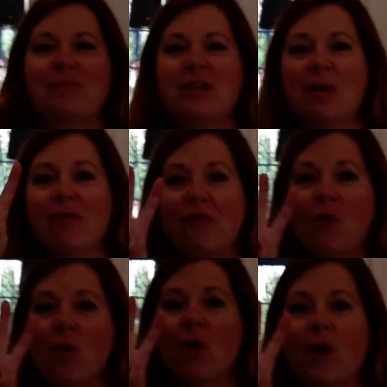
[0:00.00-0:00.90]

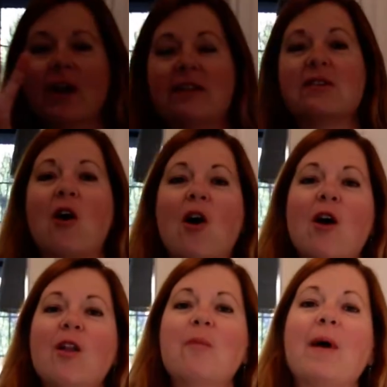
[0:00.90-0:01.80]
4, is
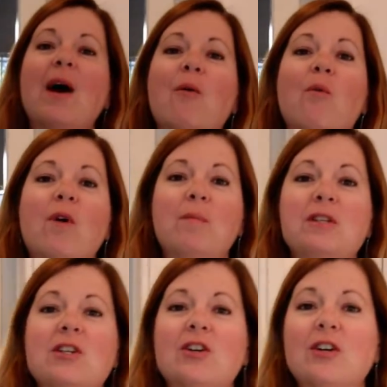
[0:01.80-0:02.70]
all about what
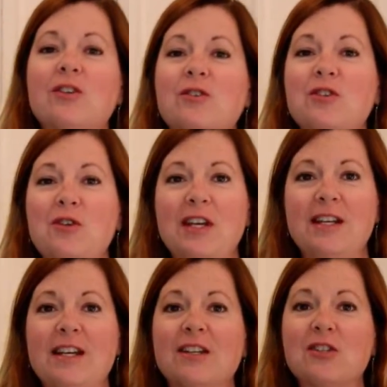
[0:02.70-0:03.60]
materials you need
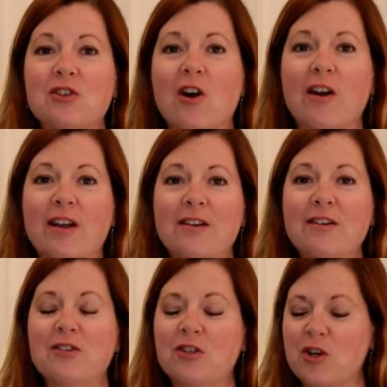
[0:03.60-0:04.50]
to get started
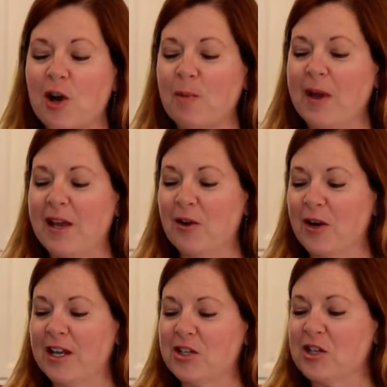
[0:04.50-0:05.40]
to chalk paint your
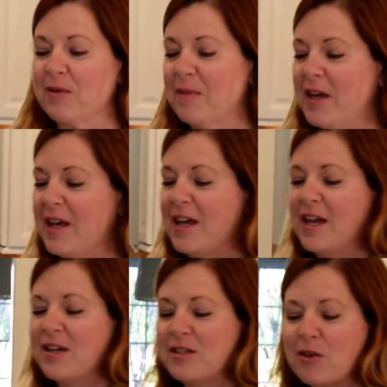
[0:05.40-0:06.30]
kitchen.
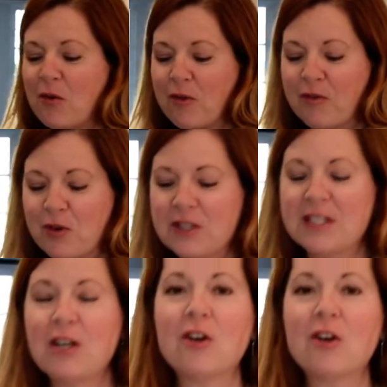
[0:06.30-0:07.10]
So the first thing you're